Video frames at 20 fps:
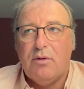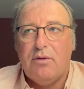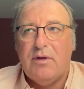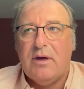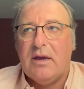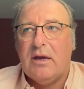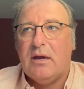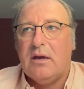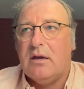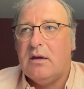
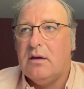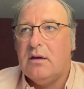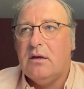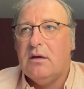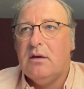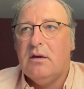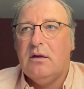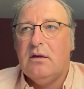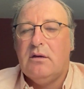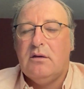thing,
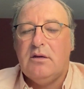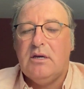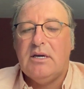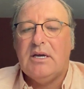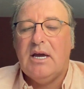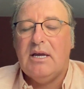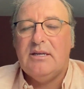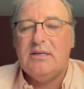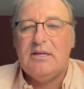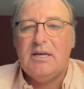you
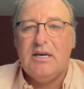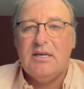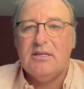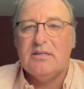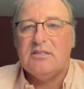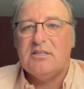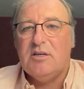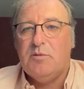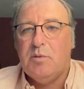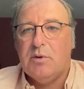can't take the
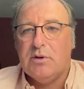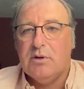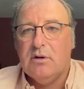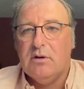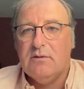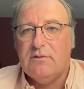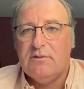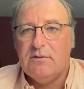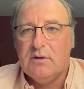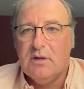sleeper
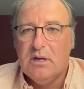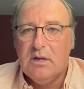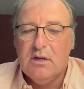off.